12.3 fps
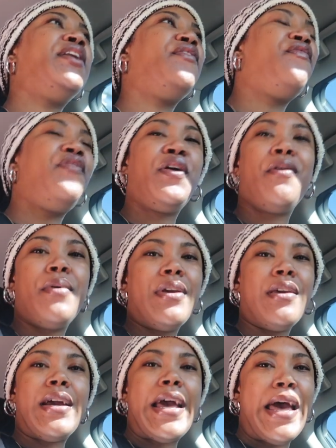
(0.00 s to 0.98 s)
interfere
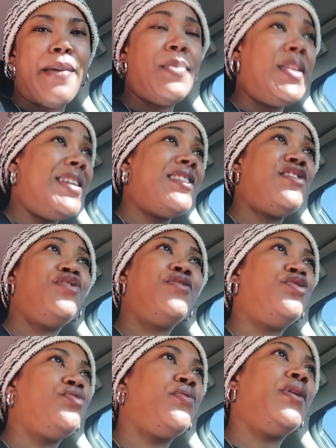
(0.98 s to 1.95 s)
with your happiness,
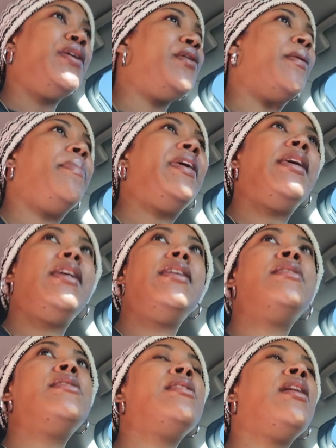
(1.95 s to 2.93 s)
your joy, your
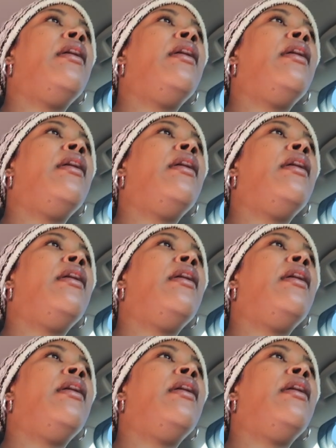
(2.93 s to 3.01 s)
peace.